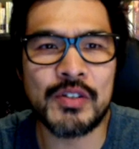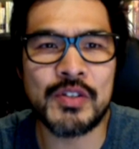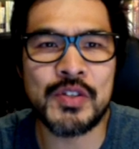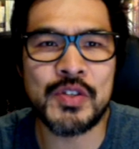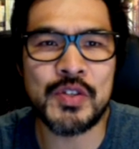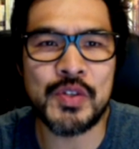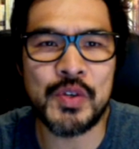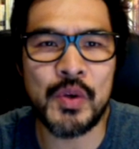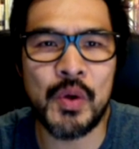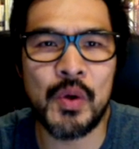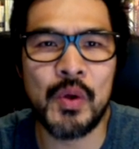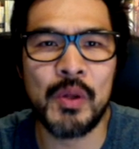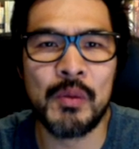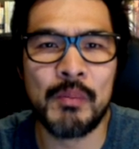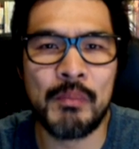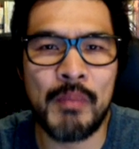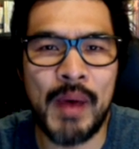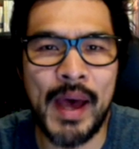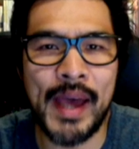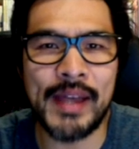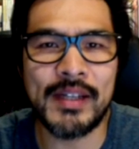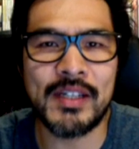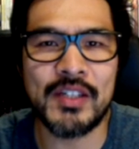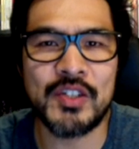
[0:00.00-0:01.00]
soul,
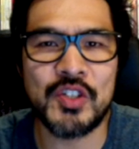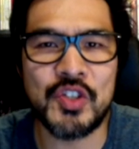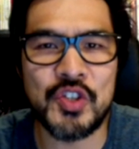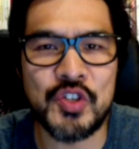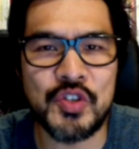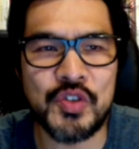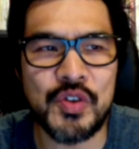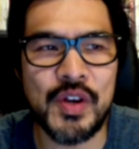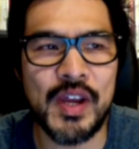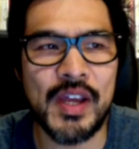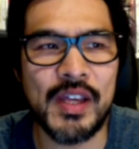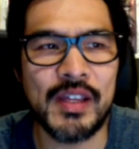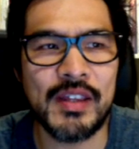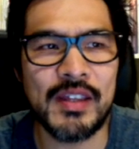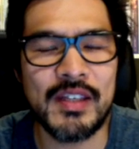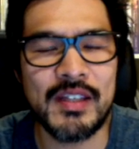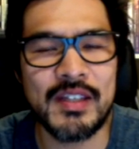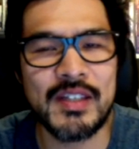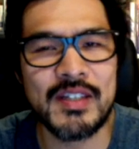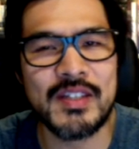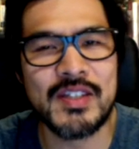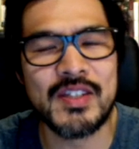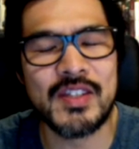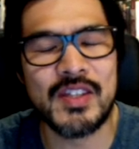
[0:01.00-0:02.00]
mind, and strength
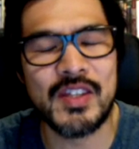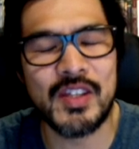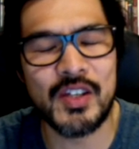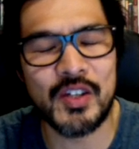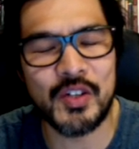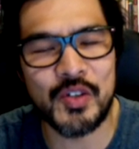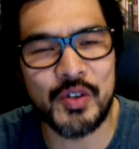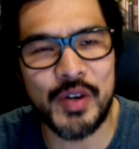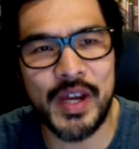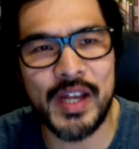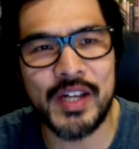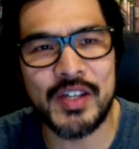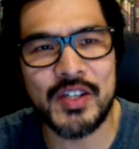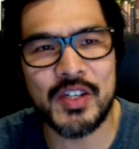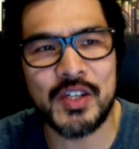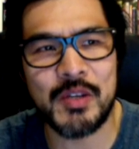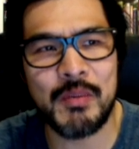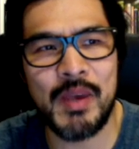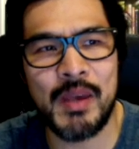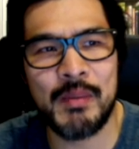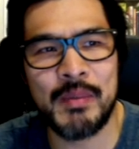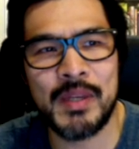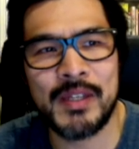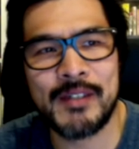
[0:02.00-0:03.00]
is the greatest
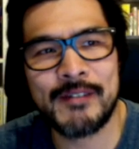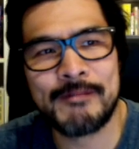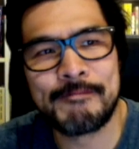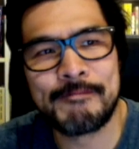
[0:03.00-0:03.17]
commandment.